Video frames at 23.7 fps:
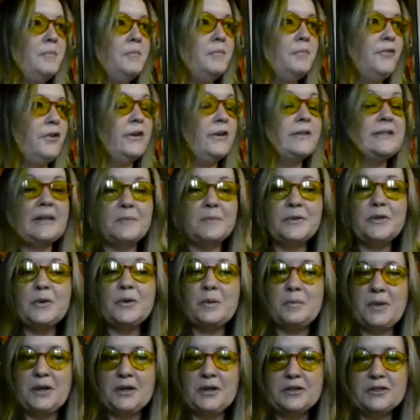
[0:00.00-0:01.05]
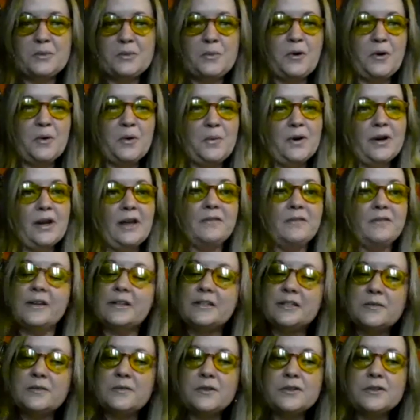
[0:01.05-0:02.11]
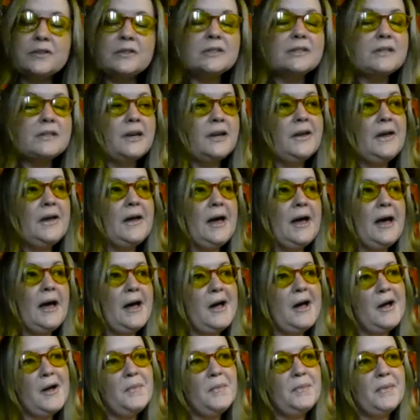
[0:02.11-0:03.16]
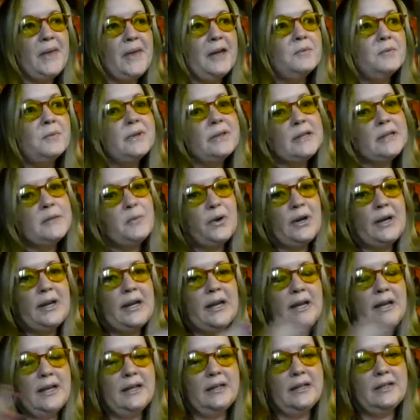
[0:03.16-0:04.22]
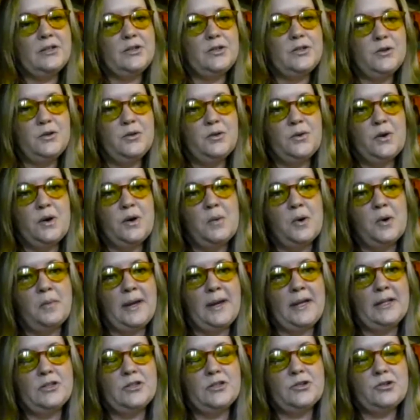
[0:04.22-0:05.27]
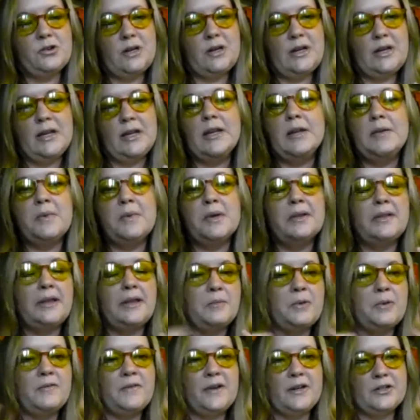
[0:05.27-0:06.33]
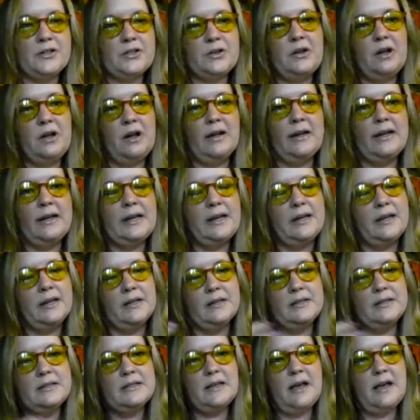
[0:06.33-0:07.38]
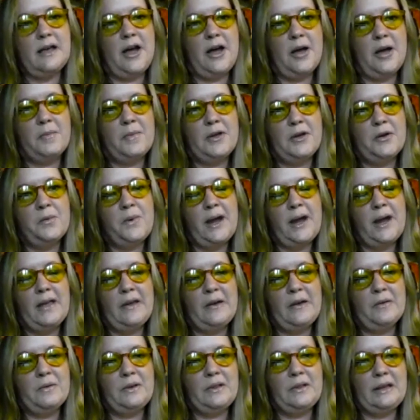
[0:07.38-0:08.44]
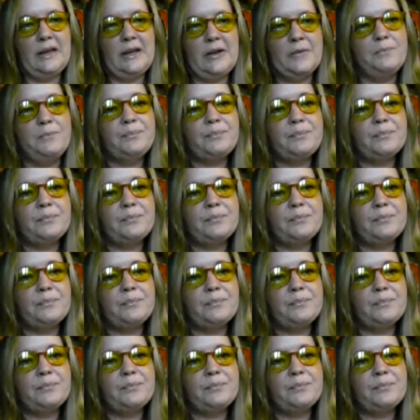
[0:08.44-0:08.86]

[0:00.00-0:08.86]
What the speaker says: For example, doing peer support work at festivals, and really bring it to a more mainstream, like professional audience, in a way that really